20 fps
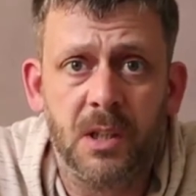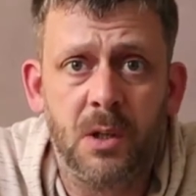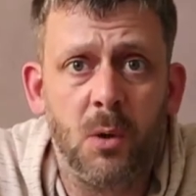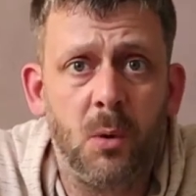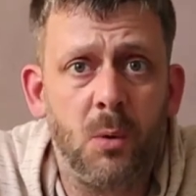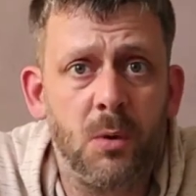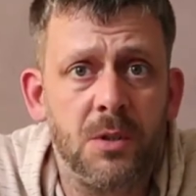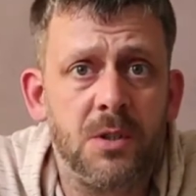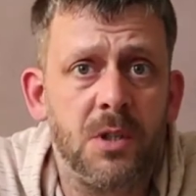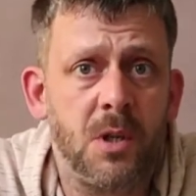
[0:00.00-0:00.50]

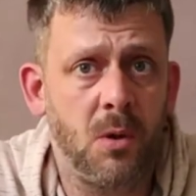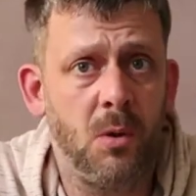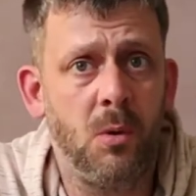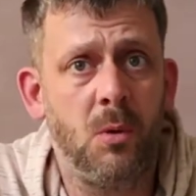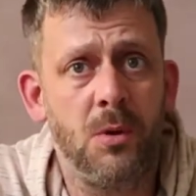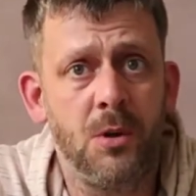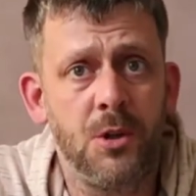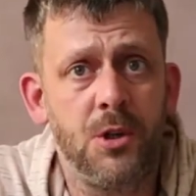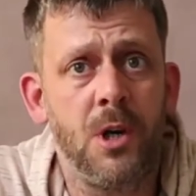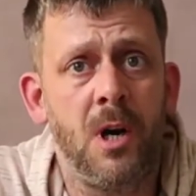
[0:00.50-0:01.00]
Corner to
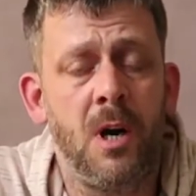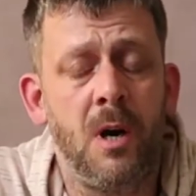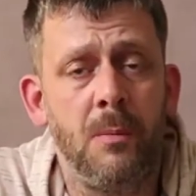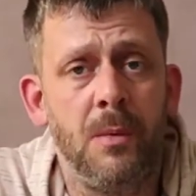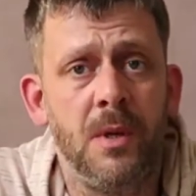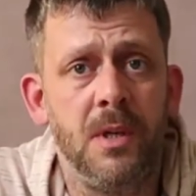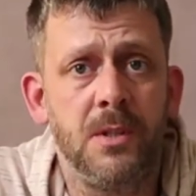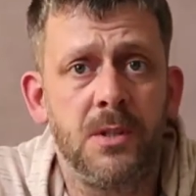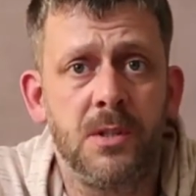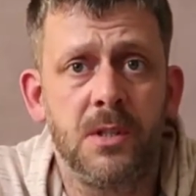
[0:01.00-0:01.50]
corner
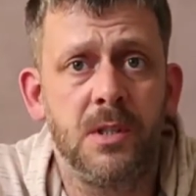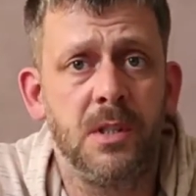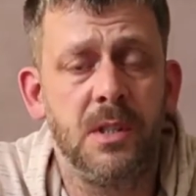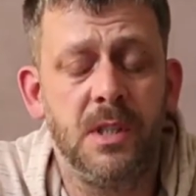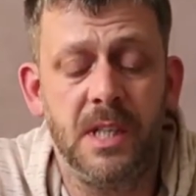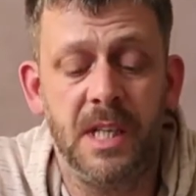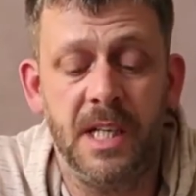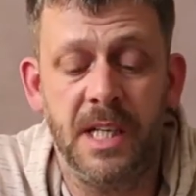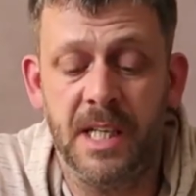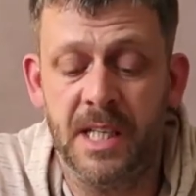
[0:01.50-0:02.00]
sharpness
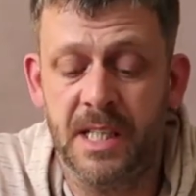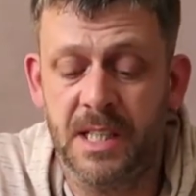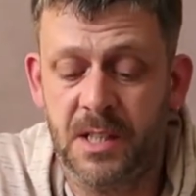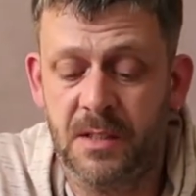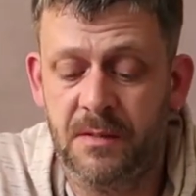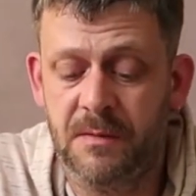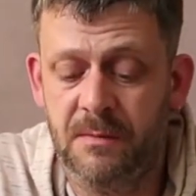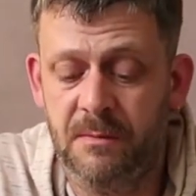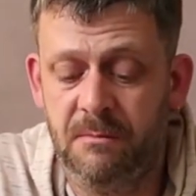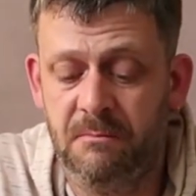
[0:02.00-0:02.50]

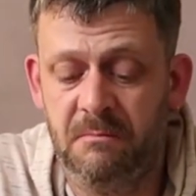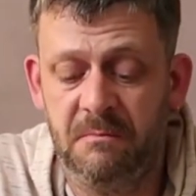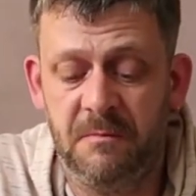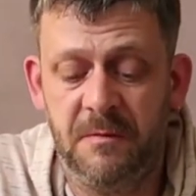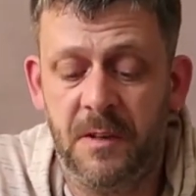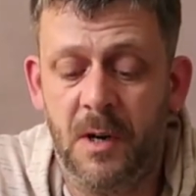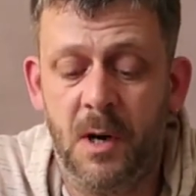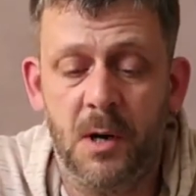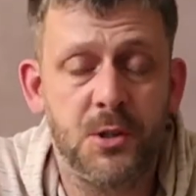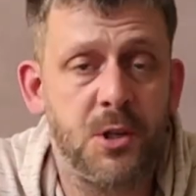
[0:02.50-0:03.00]
is
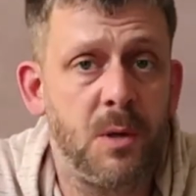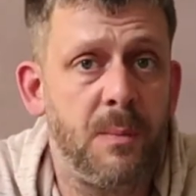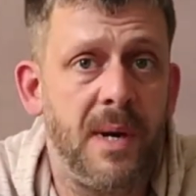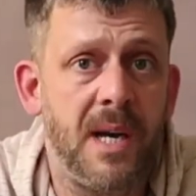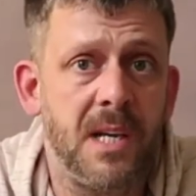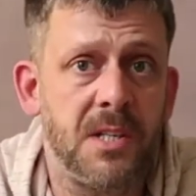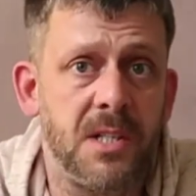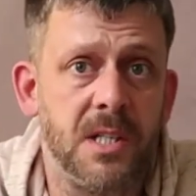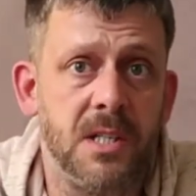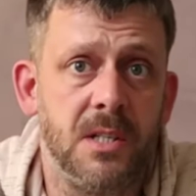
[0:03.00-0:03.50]
far
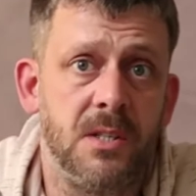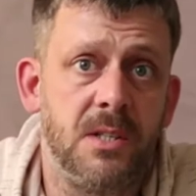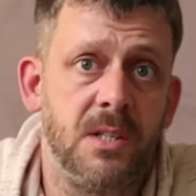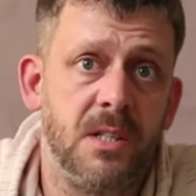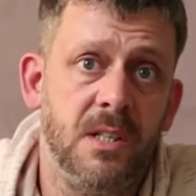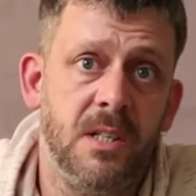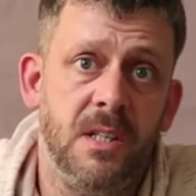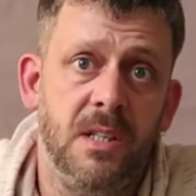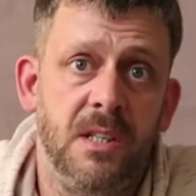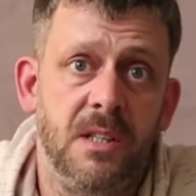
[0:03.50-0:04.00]

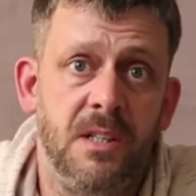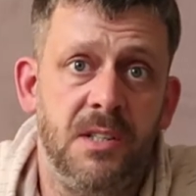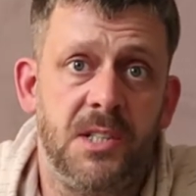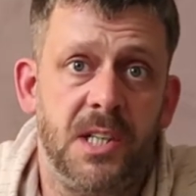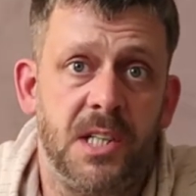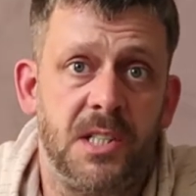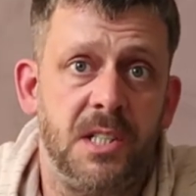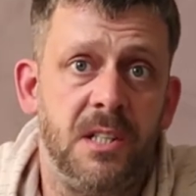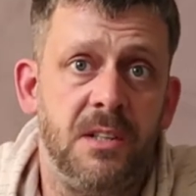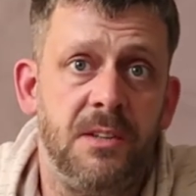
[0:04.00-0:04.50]
surpasses the
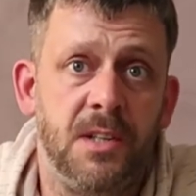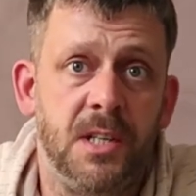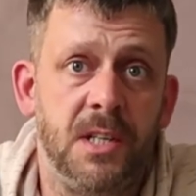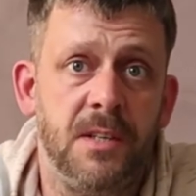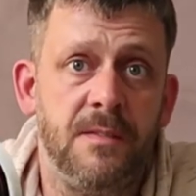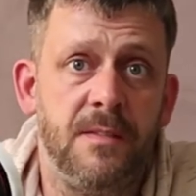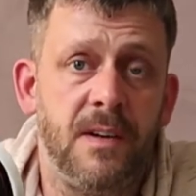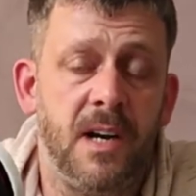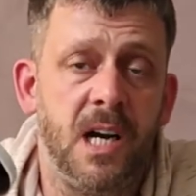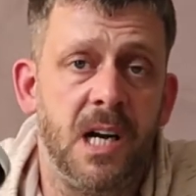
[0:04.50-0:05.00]

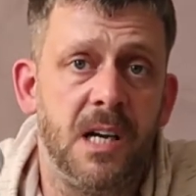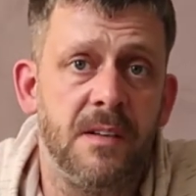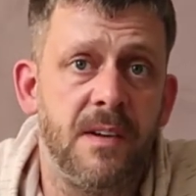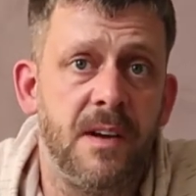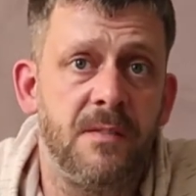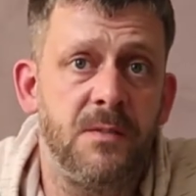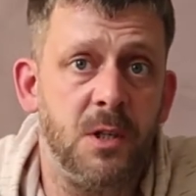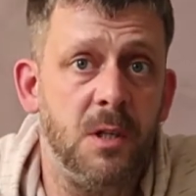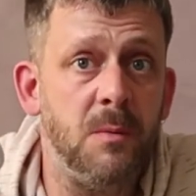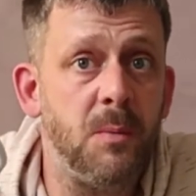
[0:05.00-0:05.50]
1635
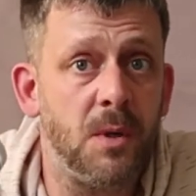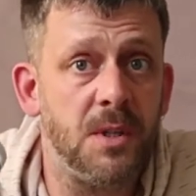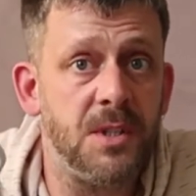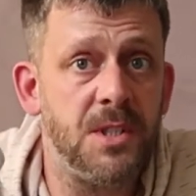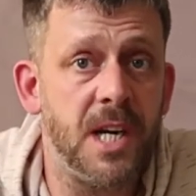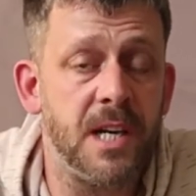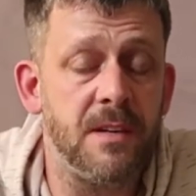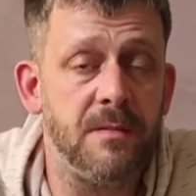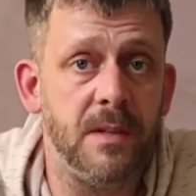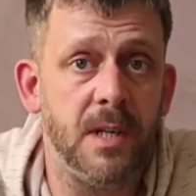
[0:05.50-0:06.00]

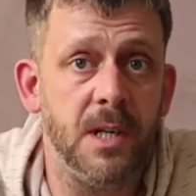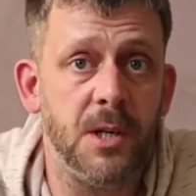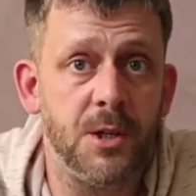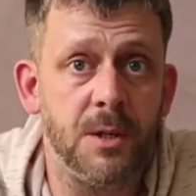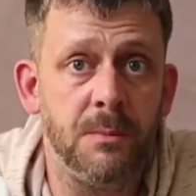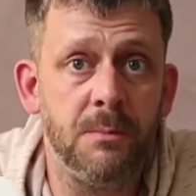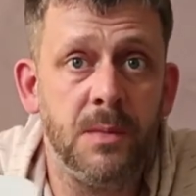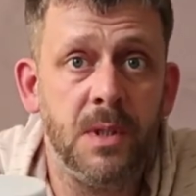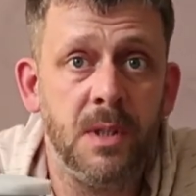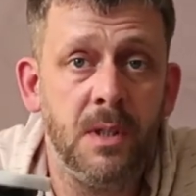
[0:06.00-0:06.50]
f2.8
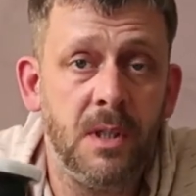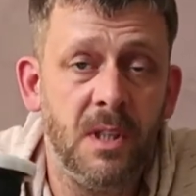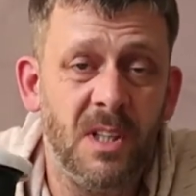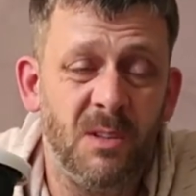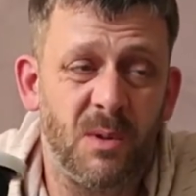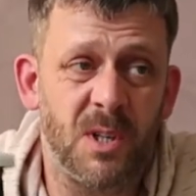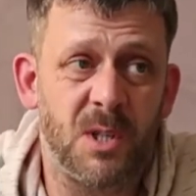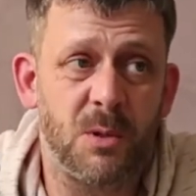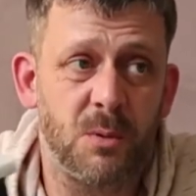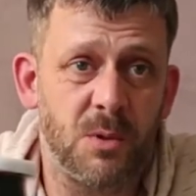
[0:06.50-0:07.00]
version,
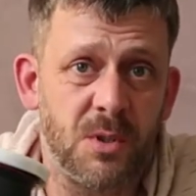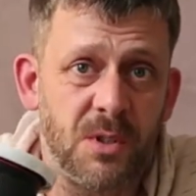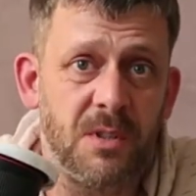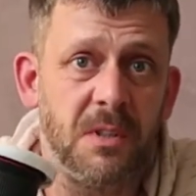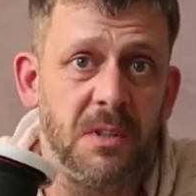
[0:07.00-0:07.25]
which